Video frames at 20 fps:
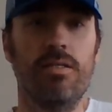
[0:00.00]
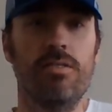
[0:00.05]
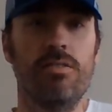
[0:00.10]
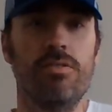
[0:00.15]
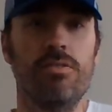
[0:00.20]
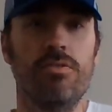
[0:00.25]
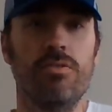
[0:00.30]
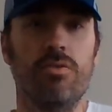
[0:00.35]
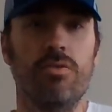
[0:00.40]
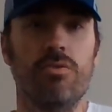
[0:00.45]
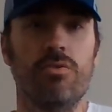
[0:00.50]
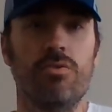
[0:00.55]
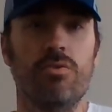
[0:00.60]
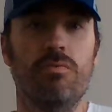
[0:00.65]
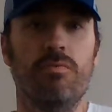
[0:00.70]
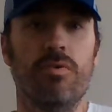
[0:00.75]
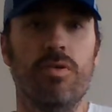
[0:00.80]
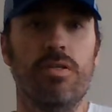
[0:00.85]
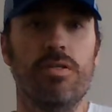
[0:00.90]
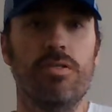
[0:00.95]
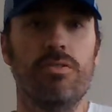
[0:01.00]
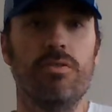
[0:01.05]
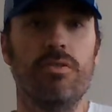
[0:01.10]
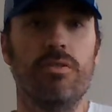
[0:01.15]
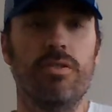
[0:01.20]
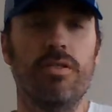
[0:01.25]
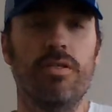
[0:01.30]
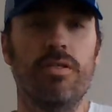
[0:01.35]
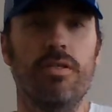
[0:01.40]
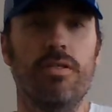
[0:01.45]
So far
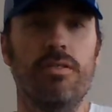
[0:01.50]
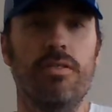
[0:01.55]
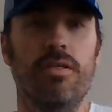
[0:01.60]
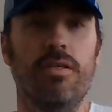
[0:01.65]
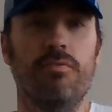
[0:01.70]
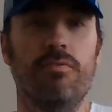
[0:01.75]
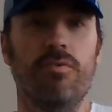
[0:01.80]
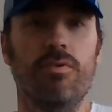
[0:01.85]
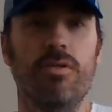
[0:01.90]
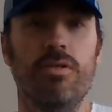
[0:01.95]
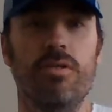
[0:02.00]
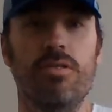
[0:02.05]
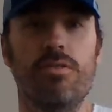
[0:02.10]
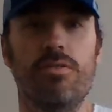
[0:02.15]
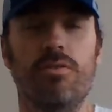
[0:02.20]
so good on day four.